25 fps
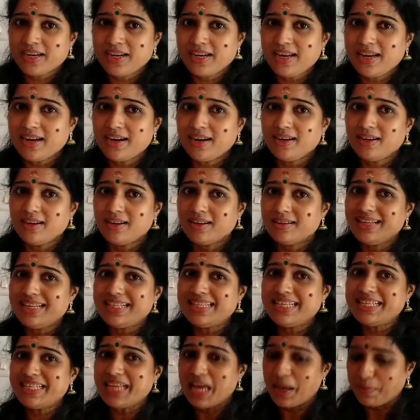Clear?
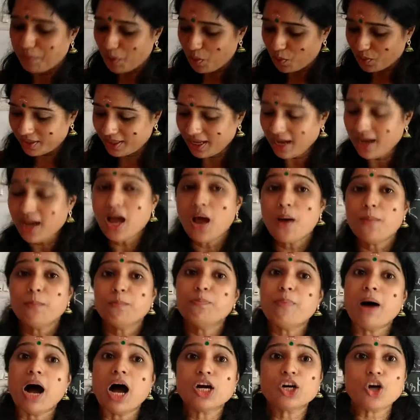This is about the
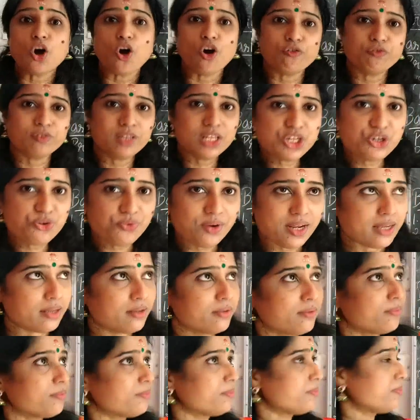bark of the
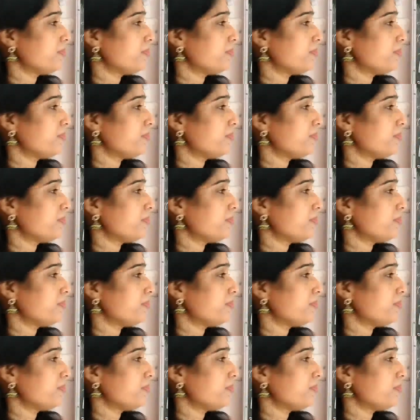tree.